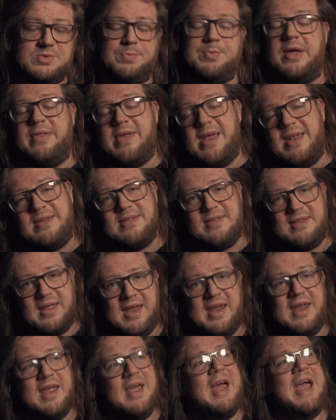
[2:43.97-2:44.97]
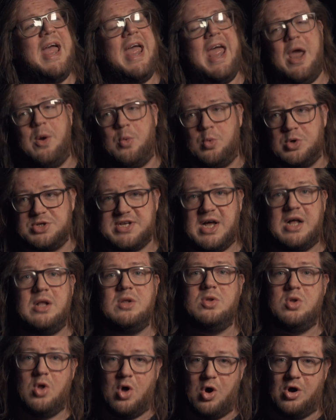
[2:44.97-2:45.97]
But at the end of the day, it was a
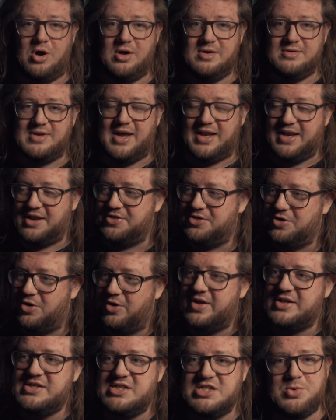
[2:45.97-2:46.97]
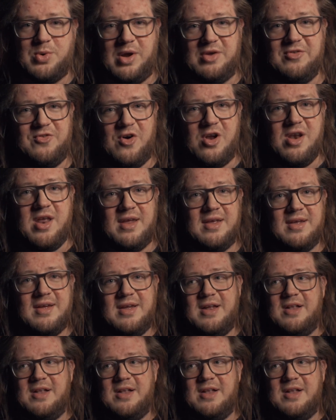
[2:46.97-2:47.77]
lot, and I thought, this is quite funny.